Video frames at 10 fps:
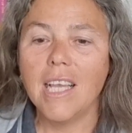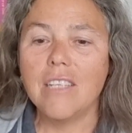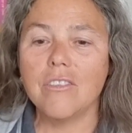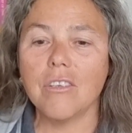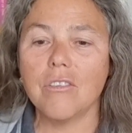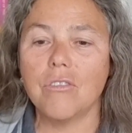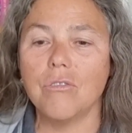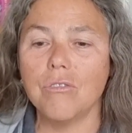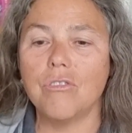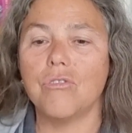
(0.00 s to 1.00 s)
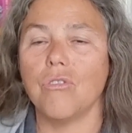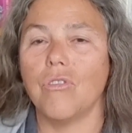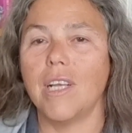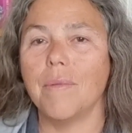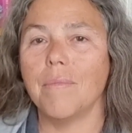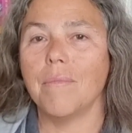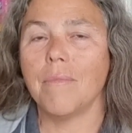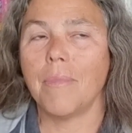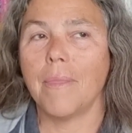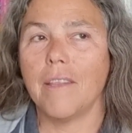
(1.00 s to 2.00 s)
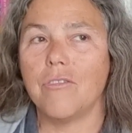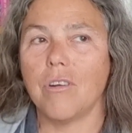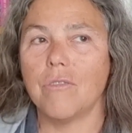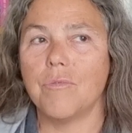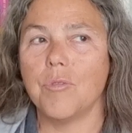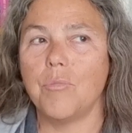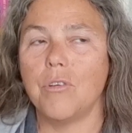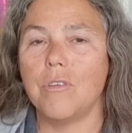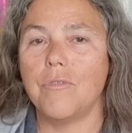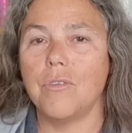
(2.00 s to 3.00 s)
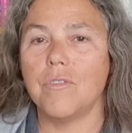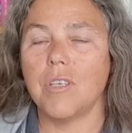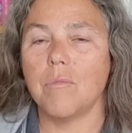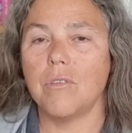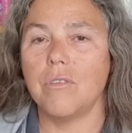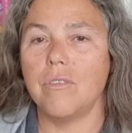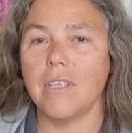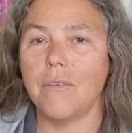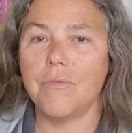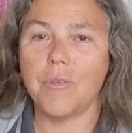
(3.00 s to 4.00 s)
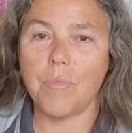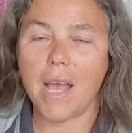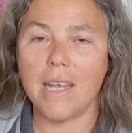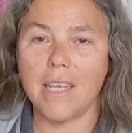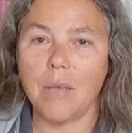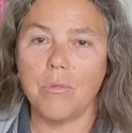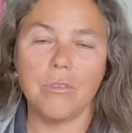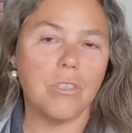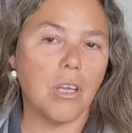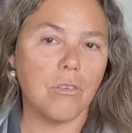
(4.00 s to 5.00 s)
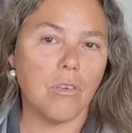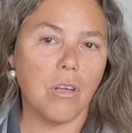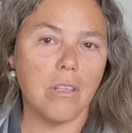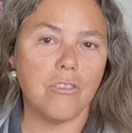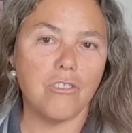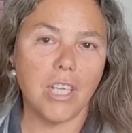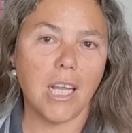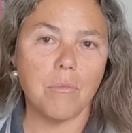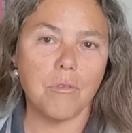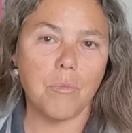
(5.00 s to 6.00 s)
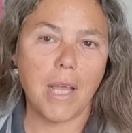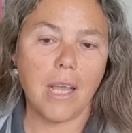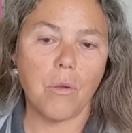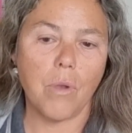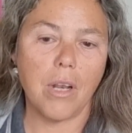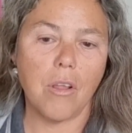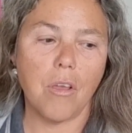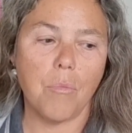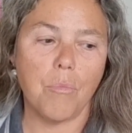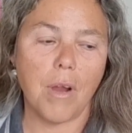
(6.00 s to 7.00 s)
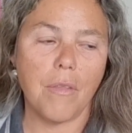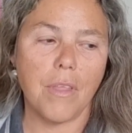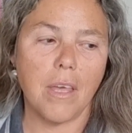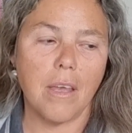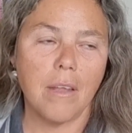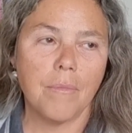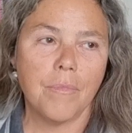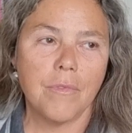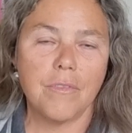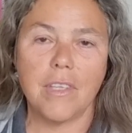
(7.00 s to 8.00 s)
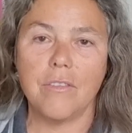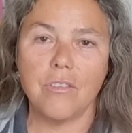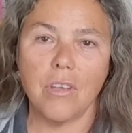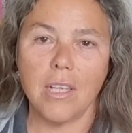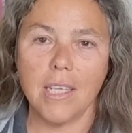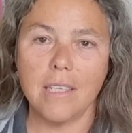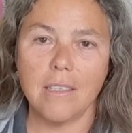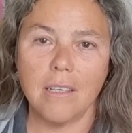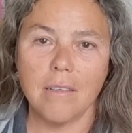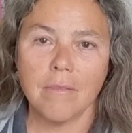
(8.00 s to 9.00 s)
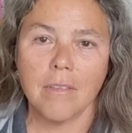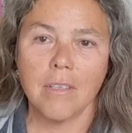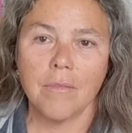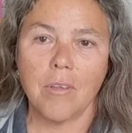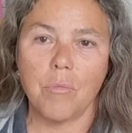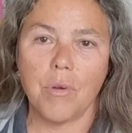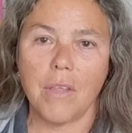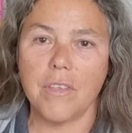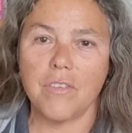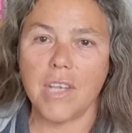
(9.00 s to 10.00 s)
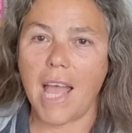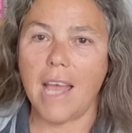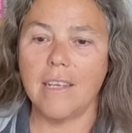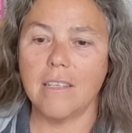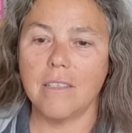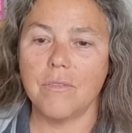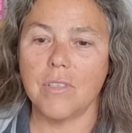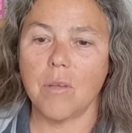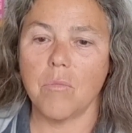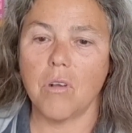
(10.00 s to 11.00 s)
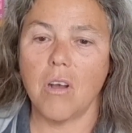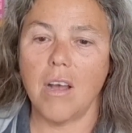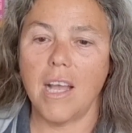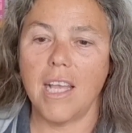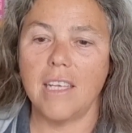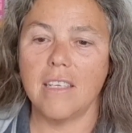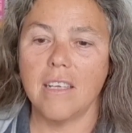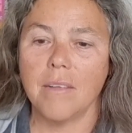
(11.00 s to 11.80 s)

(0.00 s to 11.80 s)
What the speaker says: It's a good story. It's told from the point of view of someone who's left a bad neighborhood to go to college, and she comes back when her brother sends her a letter. Her brother's an addict of some kind.